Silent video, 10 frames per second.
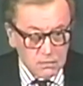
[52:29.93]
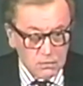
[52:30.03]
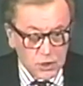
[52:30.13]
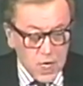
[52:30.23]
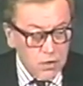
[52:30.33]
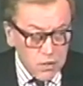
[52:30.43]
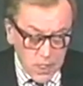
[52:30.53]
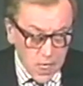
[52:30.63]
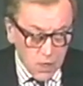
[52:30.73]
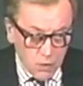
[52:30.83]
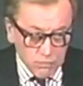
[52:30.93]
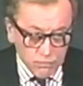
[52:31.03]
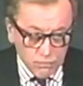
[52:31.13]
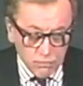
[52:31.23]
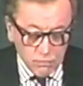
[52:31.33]
Gaulle
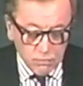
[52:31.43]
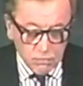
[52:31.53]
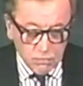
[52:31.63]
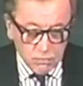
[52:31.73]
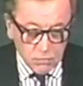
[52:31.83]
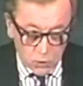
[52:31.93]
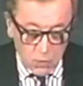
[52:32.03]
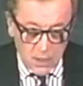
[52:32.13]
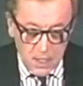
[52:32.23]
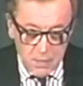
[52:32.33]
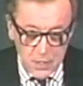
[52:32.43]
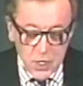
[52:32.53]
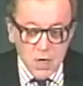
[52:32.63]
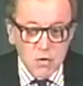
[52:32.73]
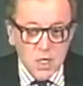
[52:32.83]
was one. I mean,
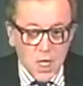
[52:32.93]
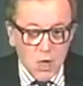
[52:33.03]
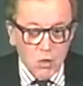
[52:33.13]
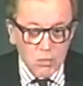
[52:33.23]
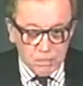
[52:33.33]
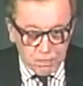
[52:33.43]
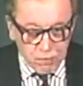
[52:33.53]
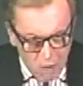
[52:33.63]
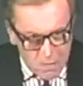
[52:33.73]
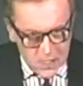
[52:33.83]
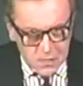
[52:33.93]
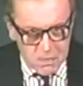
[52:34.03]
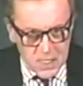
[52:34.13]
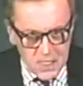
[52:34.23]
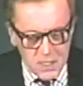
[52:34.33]
General de Gaulle promised
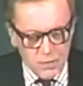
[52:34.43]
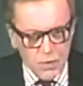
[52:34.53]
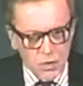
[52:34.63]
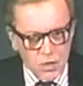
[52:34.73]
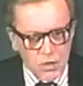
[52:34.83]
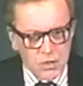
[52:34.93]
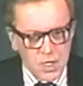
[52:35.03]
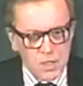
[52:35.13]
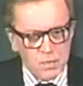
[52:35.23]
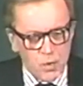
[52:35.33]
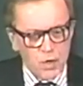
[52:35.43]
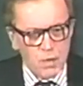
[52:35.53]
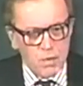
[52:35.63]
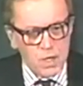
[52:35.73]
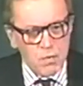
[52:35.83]
me an interview on the third
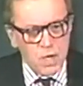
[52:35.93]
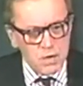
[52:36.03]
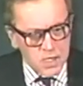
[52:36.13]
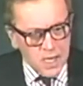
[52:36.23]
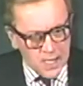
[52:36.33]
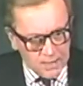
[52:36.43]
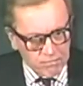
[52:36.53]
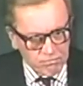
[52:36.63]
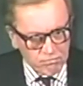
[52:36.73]
morning when he rose again.